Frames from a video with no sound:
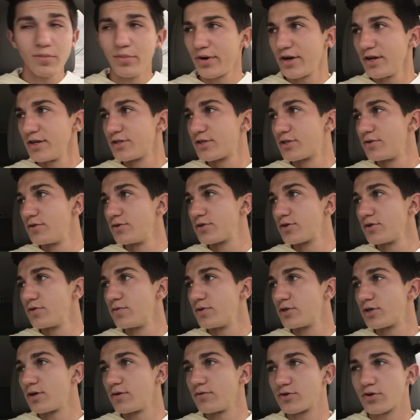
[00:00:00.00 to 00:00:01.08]
But I seriously
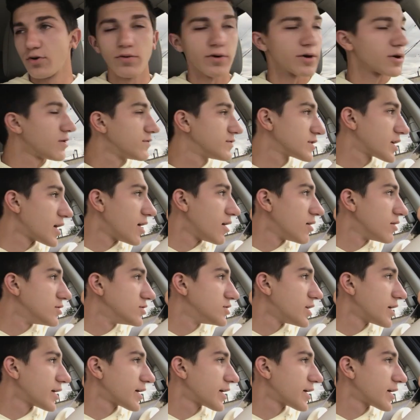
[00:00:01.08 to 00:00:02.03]
wish I was going off to college.